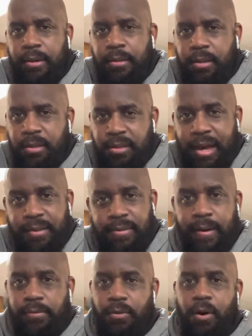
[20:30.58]
And shouts
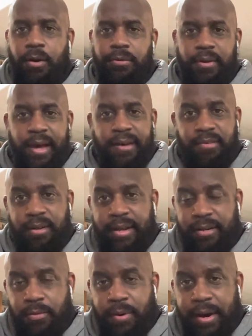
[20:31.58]
out to all you guys
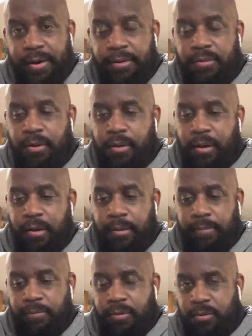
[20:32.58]
collecting records,
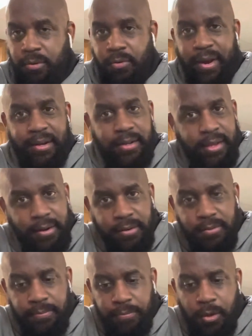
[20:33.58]
to the crate diggers,
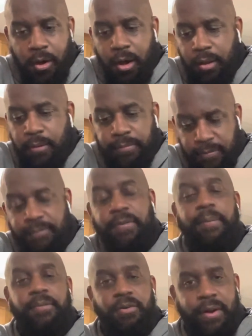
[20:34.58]

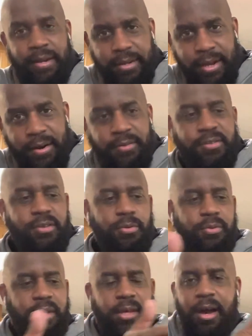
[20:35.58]
from the crate diggers to
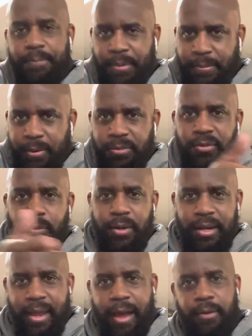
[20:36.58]
the young people that's doing
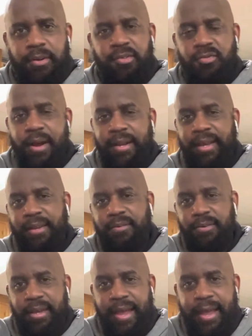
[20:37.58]
it now, just trying to get
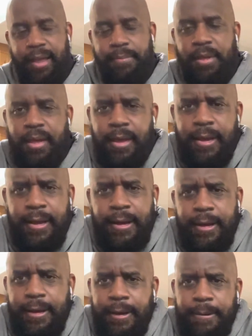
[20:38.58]
into the game.
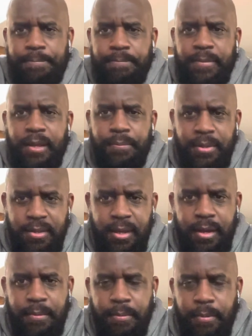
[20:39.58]
But yeah,
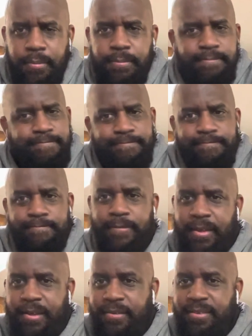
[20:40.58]

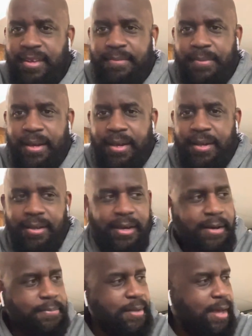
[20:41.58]
that's it, man.
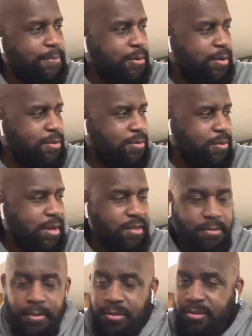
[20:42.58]
I'm going to showcase
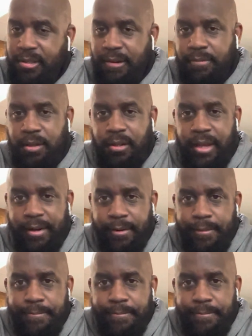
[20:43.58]
some other stuff a little later.